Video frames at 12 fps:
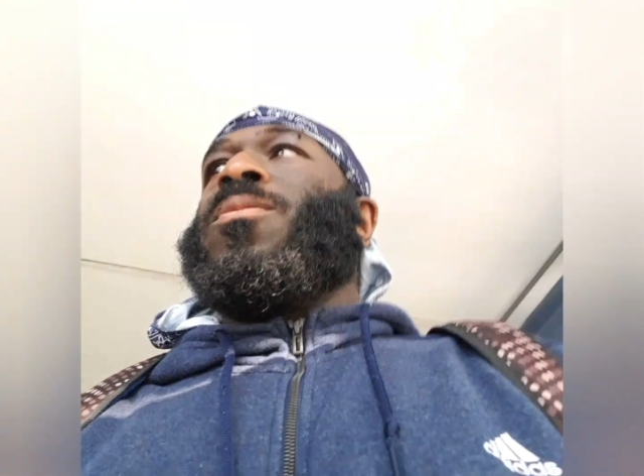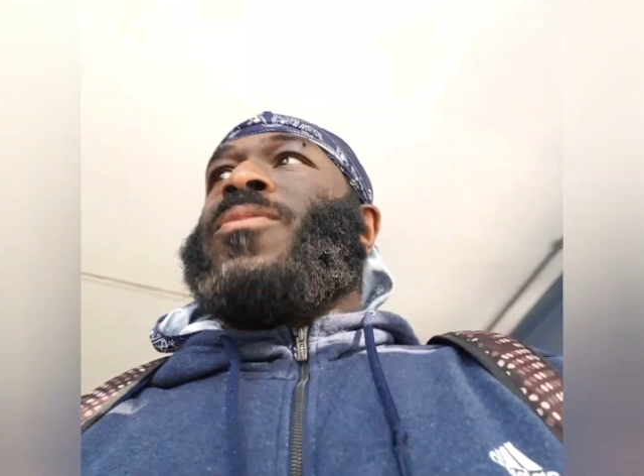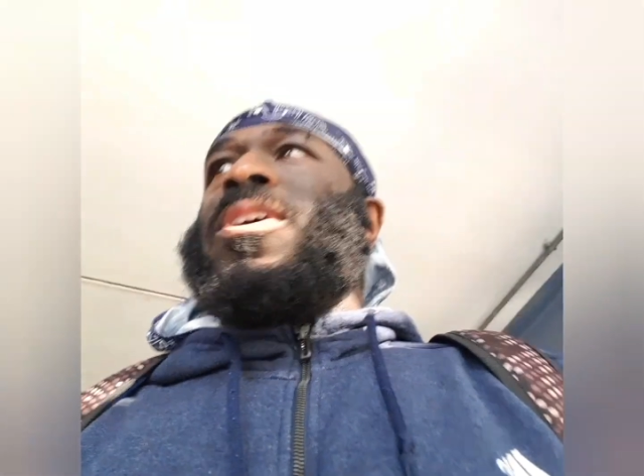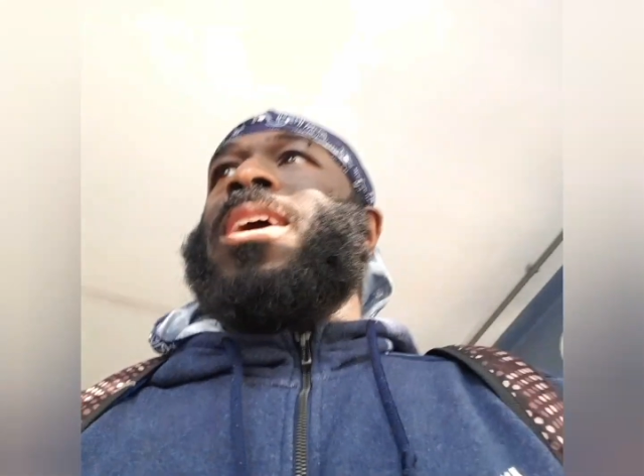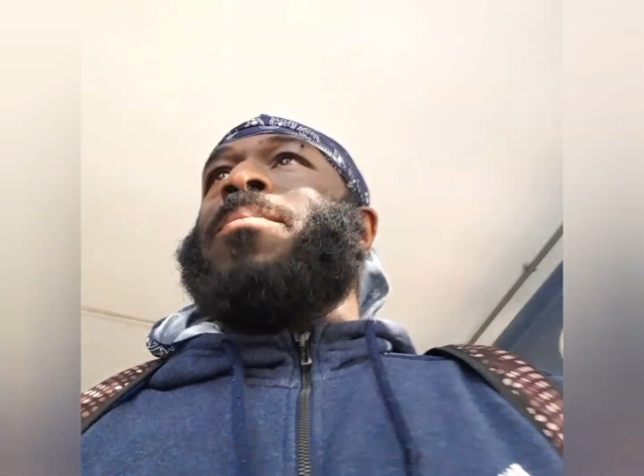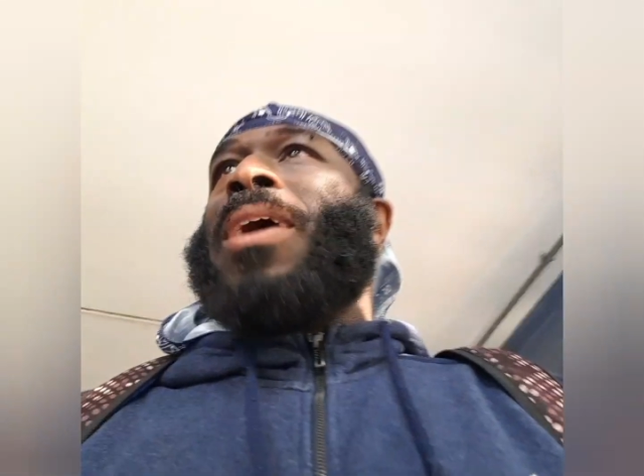
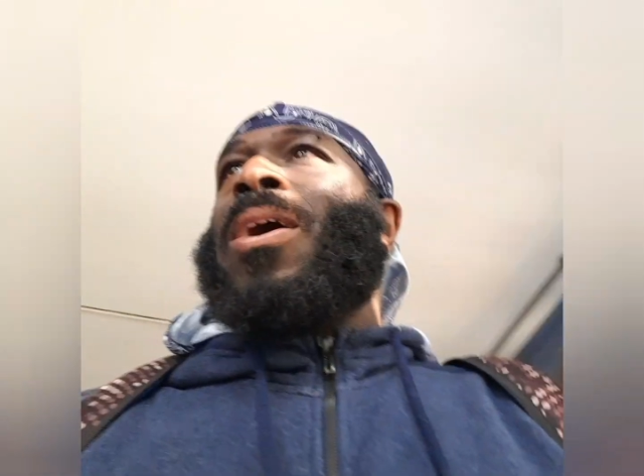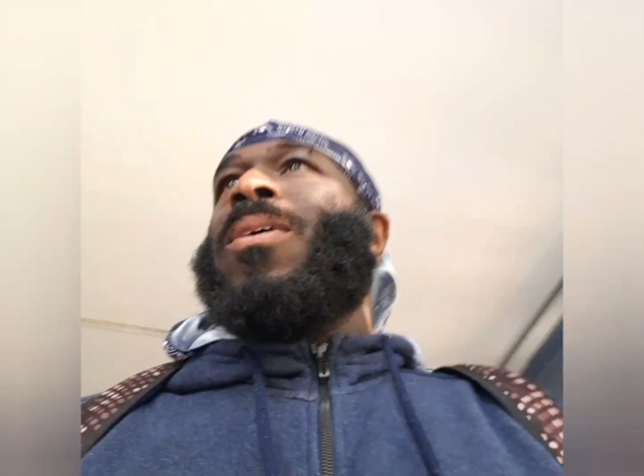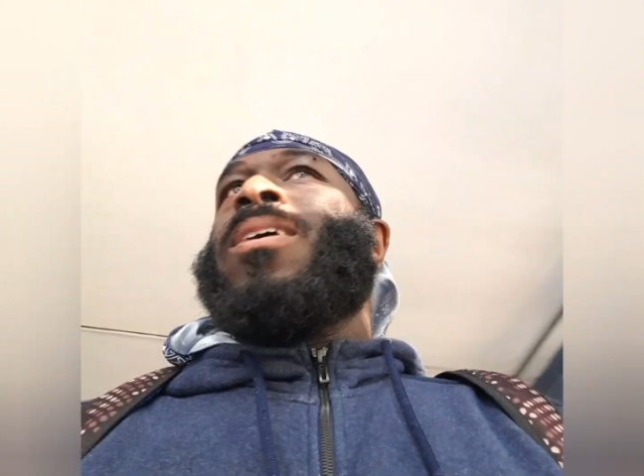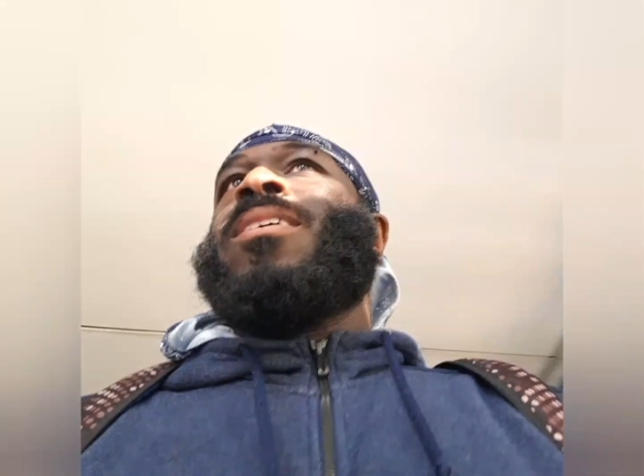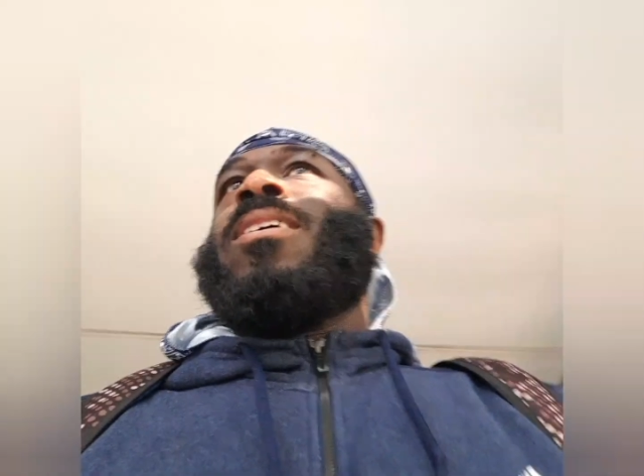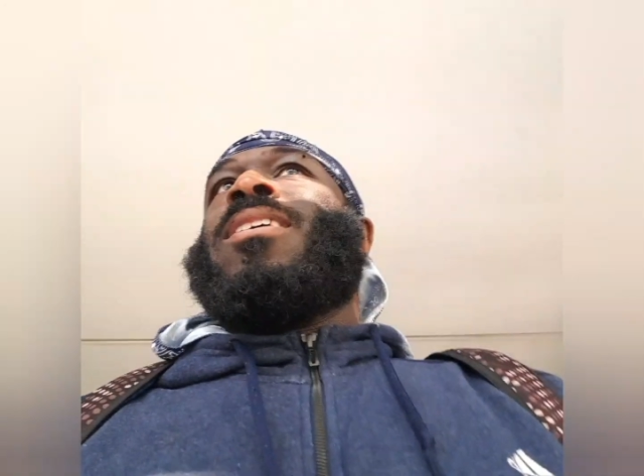thing about
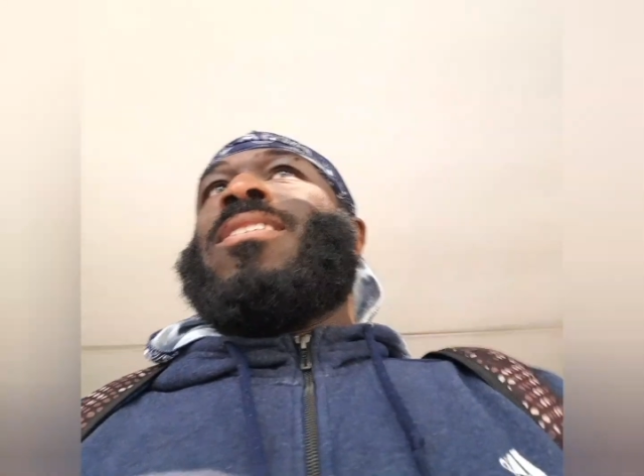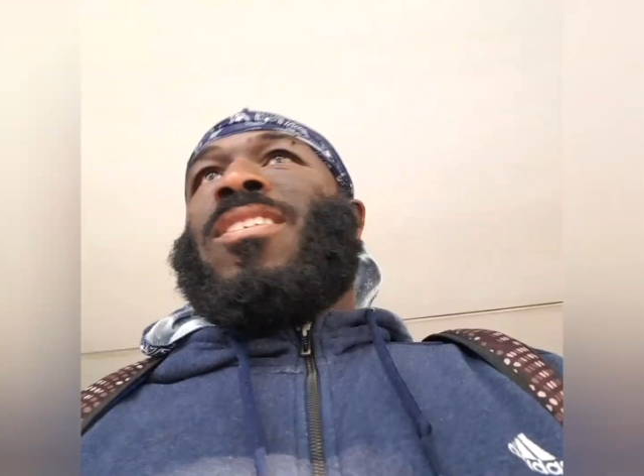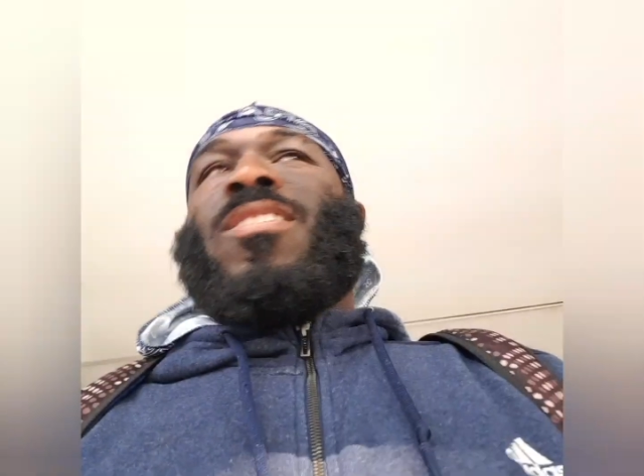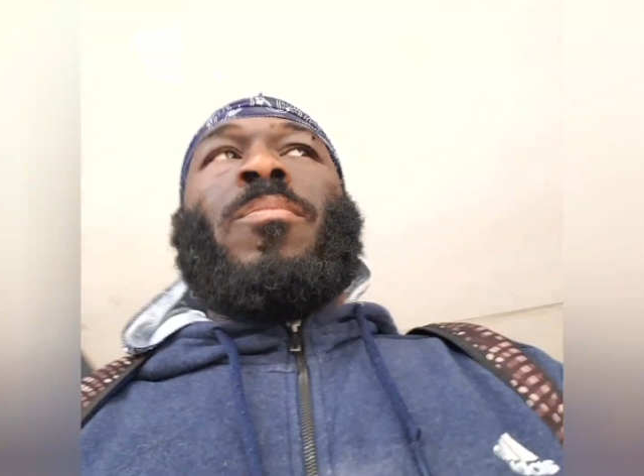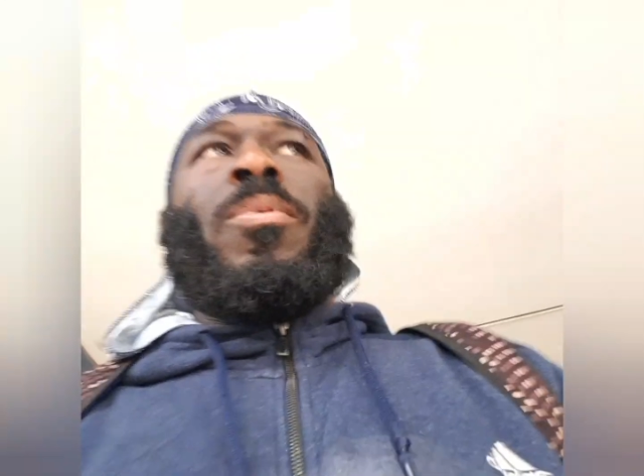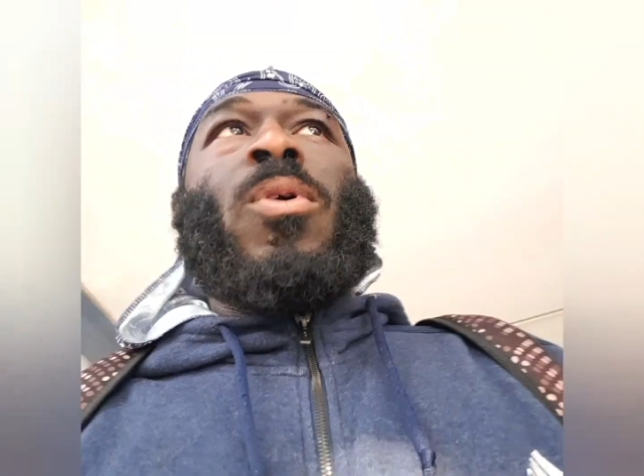the
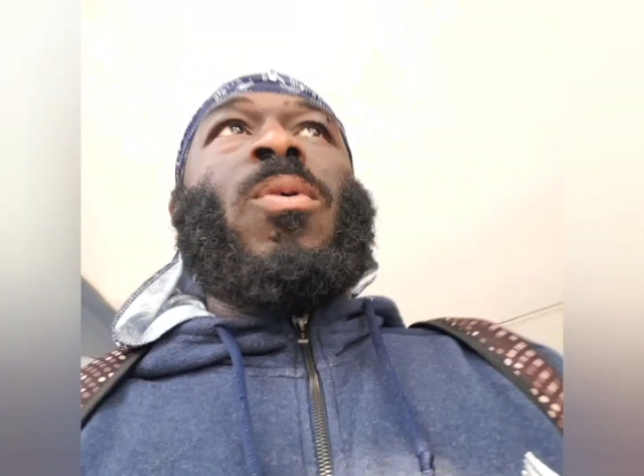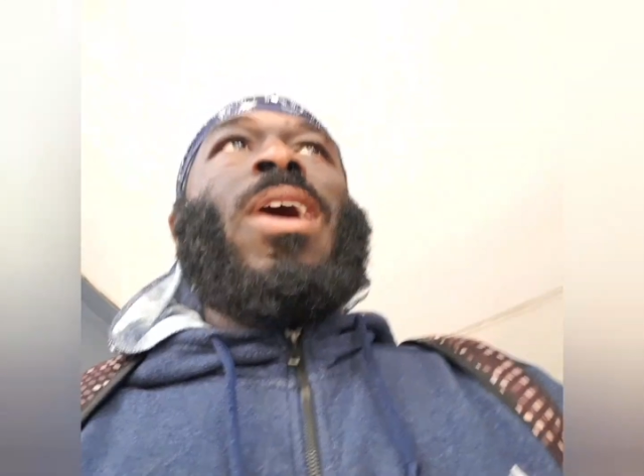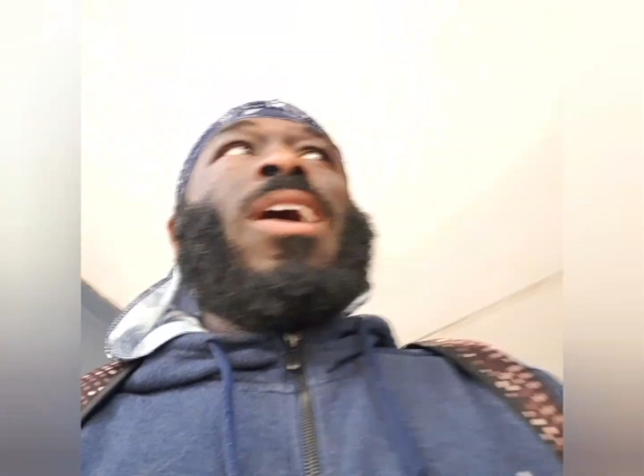typical